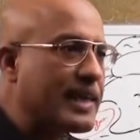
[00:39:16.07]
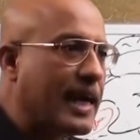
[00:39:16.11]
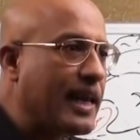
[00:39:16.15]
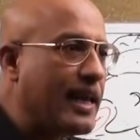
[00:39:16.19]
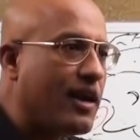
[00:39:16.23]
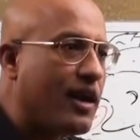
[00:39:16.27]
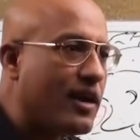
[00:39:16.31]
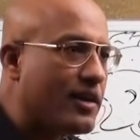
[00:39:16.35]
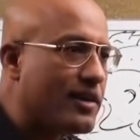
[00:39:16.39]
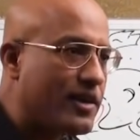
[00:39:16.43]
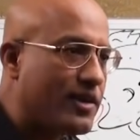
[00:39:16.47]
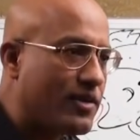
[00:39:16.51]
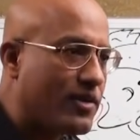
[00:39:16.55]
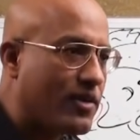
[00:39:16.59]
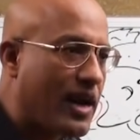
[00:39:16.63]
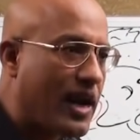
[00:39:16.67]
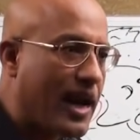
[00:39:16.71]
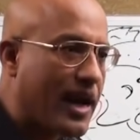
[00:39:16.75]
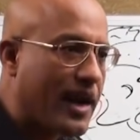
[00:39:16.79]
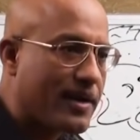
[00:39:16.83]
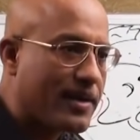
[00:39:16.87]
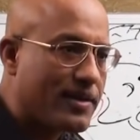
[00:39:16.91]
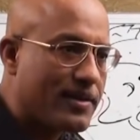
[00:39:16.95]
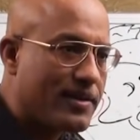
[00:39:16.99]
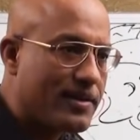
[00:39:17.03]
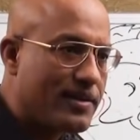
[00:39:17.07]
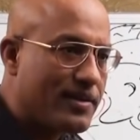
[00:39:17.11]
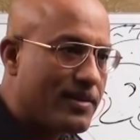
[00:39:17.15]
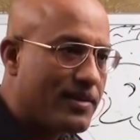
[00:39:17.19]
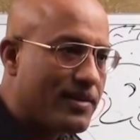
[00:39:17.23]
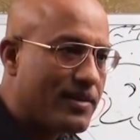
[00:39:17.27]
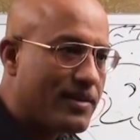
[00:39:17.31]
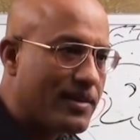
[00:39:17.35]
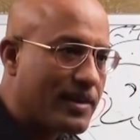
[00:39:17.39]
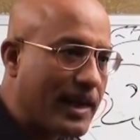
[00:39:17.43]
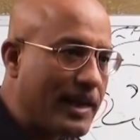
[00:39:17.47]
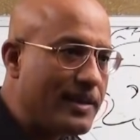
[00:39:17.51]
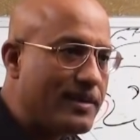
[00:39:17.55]
cannot interact,
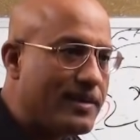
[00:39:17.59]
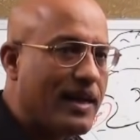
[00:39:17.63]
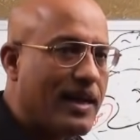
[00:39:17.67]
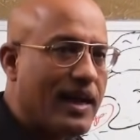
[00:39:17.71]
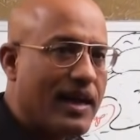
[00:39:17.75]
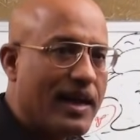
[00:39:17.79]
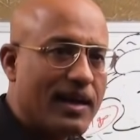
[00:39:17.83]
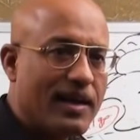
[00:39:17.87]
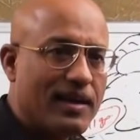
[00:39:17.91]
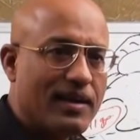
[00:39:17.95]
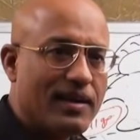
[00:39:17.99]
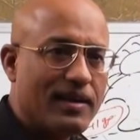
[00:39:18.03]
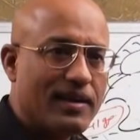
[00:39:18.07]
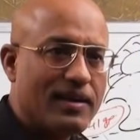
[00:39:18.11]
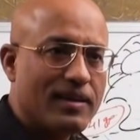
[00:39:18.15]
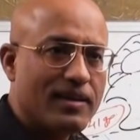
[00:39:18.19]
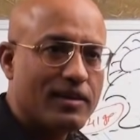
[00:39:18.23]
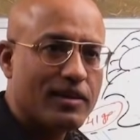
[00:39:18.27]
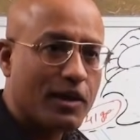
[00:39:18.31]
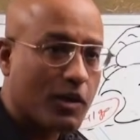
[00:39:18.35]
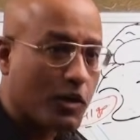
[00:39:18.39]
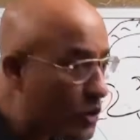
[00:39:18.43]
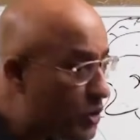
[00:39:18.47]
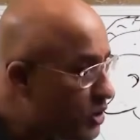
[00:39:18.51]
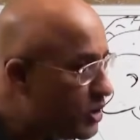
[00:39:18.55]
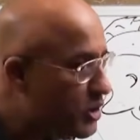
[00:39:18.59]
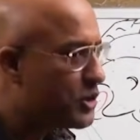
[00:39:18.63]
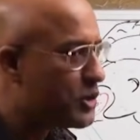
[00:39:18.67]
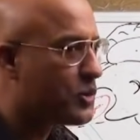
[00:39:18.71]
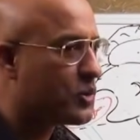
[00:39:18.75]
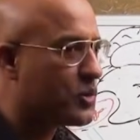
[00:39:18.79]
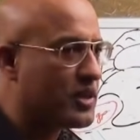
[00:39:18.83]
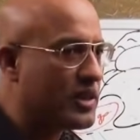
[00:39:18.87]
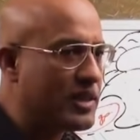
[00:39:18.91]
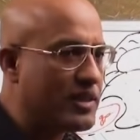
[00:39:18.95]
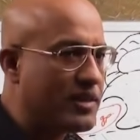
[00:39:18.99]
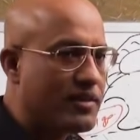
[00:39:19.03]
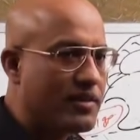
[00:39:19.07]
right? The good
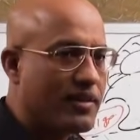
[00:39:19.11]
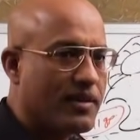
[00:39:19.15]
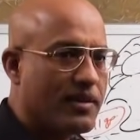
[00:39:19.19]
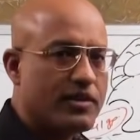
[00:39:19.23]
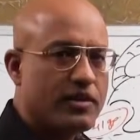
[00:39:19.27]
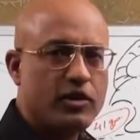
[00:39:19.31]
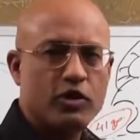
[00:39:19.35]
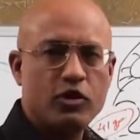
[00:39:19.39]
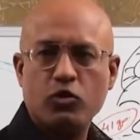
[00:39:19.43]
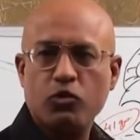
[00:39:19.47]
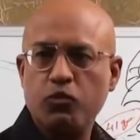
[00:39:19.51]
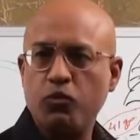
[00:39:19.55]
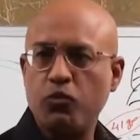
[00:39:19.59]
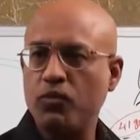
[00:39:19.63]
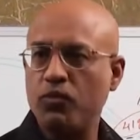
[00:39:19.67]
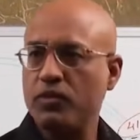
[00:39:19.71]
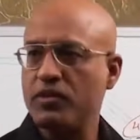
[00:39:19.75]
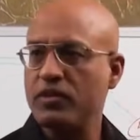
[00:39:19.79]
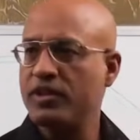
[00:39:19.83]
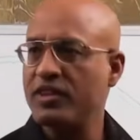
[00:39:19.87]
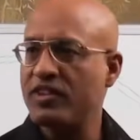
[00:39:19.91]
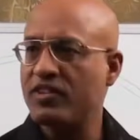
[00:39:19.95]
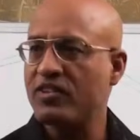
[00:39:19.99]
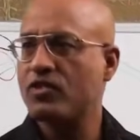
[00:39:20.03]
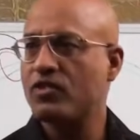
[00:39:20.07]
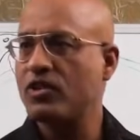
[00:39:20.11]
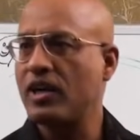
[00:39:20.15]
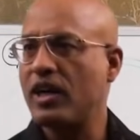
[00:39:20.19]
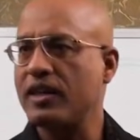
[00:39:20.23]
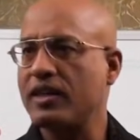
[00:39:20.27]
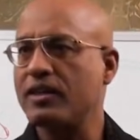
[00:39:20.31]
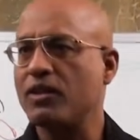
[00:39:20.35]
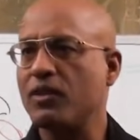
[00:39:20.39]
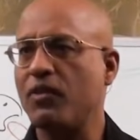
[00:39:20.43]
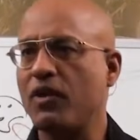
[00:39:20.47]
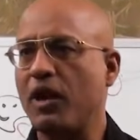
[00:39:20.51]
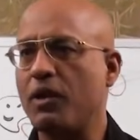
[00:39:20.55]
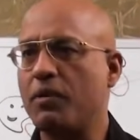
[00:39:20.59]
news is this, this drug is
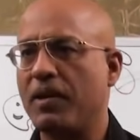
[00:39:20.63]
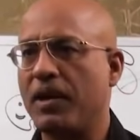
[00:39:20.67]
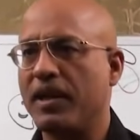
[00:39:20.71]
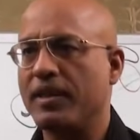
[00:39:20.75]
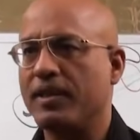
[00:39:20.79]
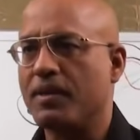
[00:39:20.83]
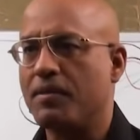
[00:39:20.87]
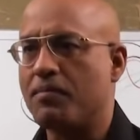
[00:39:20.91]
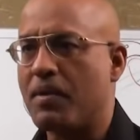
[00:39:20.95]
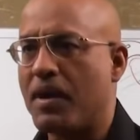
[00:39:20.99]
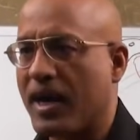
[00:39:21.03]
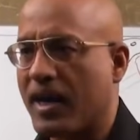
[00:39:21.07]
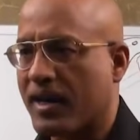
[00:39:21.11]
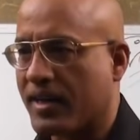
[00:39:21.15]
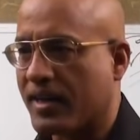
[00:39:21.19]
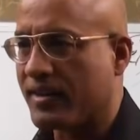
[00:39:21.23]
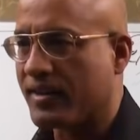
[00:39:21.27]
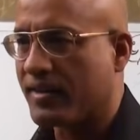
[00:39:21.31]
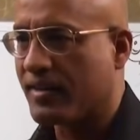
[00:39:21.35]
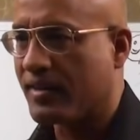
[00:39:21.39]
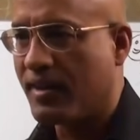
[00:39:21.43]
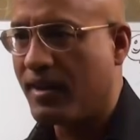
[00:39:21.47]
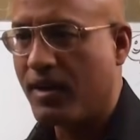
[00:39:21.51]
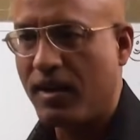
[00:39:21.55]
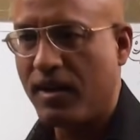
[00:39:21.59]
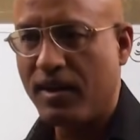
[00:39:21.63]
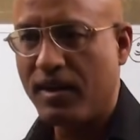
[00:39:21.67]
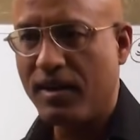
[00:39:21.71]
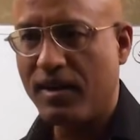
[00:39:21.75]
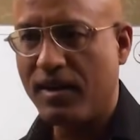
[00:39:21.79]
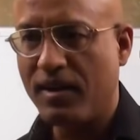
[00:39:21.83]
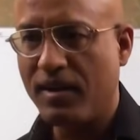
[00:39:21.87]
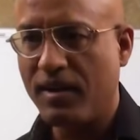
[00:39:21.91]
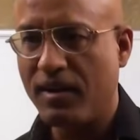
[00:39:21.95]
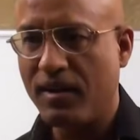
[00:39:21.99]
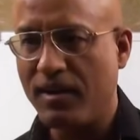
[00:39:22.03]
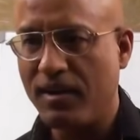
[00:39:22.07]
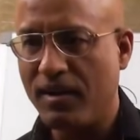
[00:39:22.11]
available in the market.
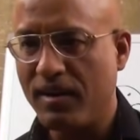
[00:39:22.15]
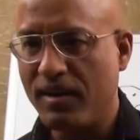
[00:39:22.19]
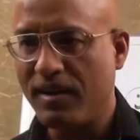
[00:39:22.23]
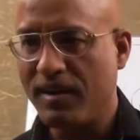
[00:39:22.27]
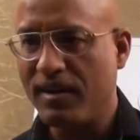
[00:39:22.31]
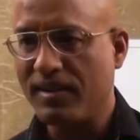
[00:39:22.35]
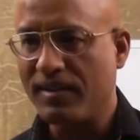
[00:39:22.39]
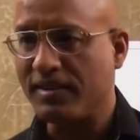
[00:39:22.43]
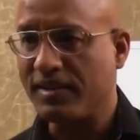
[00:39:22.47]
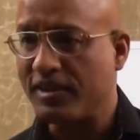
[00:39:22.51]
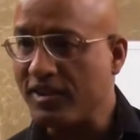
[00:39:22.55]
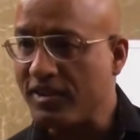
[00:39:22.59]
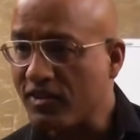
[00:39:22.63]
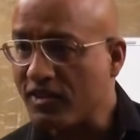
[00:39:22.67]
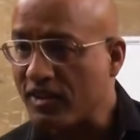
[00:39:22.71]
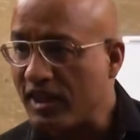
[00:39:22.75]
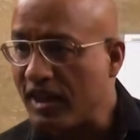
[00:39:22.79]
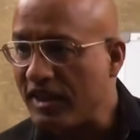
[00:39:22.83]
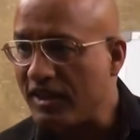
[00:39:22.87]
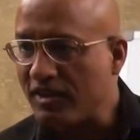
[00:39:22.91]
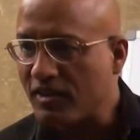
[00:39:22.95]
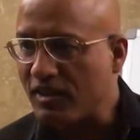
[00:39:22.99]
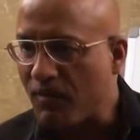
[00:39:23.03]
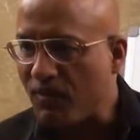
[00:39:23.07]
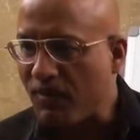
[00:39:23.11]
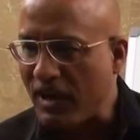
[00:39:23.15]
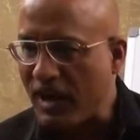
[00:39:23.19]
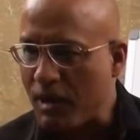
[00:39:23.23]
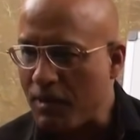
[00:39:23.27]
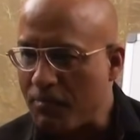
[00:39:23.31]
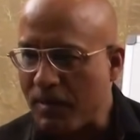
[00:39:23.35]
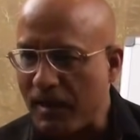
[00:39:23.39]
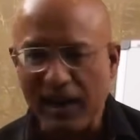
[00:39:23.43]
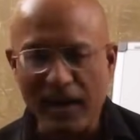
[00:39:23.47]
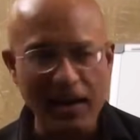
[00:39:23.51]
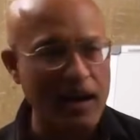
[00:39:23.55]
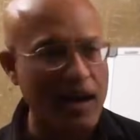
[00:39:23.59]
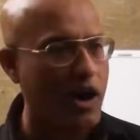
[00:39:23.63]
This is
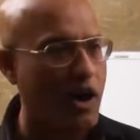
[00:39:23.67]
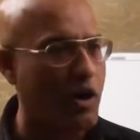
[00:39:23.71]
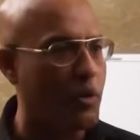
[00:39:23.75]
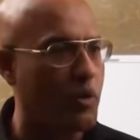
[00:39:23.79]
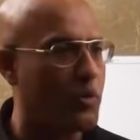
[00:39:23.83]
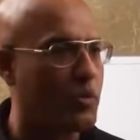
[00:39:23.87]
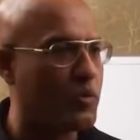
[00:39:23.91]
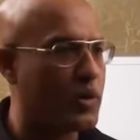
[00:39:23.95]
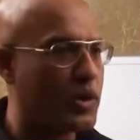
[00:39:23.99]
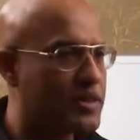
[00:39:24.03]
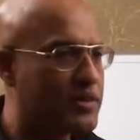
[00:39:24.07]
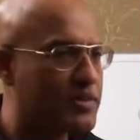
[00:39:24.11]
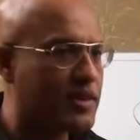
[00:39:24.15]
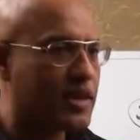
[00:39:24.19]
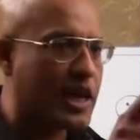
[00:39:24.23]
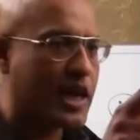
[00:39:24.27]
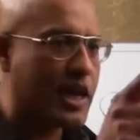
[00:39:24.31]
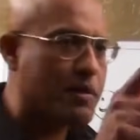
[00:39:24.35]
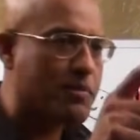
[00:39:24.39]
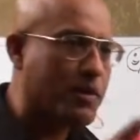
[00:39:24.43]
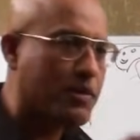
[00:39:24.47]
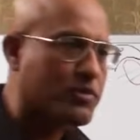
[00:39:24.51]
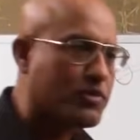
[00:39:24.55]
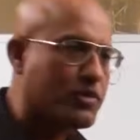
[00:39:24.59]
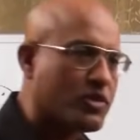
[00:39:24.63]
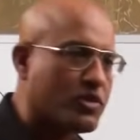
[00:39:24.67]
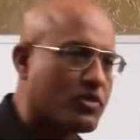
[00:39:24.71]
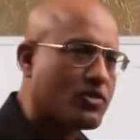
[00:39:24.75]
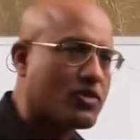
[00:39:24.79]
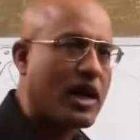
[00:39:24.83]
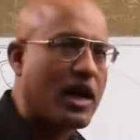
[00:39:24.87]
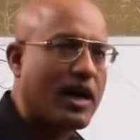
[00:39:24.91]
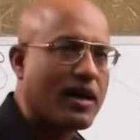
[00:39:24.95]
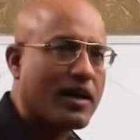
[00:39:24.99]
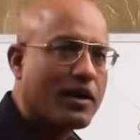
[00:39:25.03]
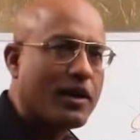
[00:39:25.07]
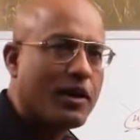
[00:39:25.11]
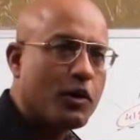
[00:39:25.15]
available now. What is the name of this
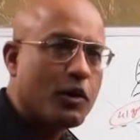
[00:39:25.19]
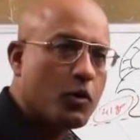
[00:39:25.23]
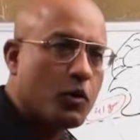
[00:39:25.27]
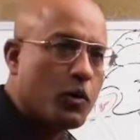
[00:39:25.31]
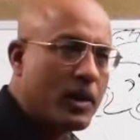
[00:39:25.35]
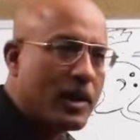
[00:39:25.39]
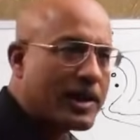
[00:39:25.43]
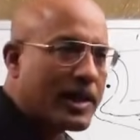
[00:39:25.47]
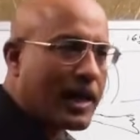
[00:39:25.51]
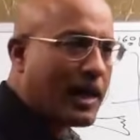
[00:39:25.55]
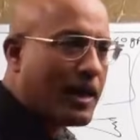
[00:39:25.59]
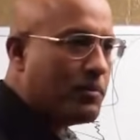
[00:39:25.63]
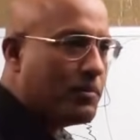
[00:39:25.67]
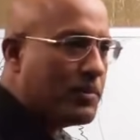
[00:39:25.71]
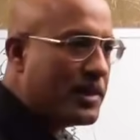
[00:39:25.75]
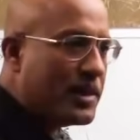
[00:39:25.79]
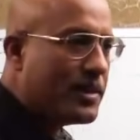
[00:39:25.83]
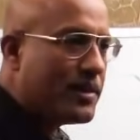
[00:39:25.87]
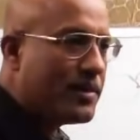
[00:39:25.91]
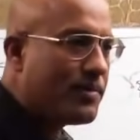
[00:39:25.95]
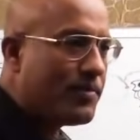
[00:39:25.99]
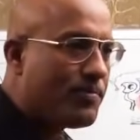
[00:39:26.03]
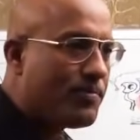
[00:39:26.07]
drug? Who will tell me?